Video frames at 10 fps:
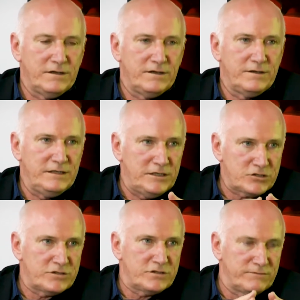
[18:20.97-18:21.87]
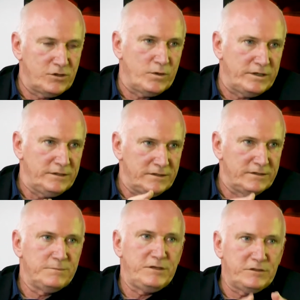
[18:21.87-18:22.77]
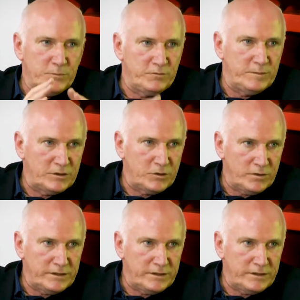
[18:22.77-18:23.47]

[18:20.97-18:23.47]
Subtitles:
initiative going, peace movement going